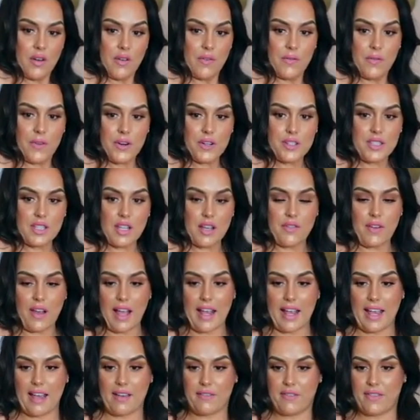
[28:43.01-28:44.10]
First off, I
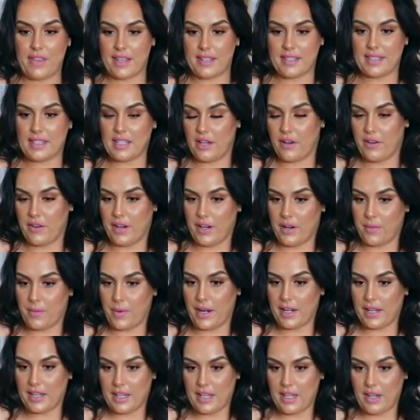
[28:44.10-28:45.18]
have this area
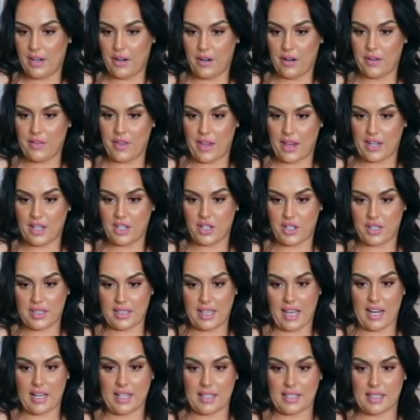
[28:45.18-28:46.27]
right here that is just
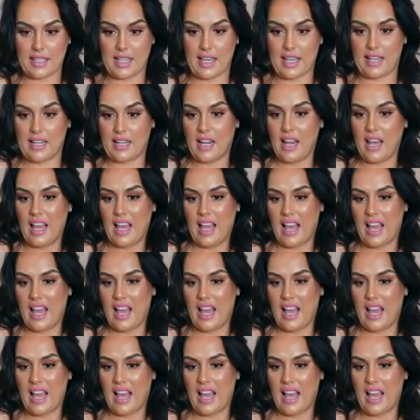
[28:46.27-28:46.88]
kind of skin.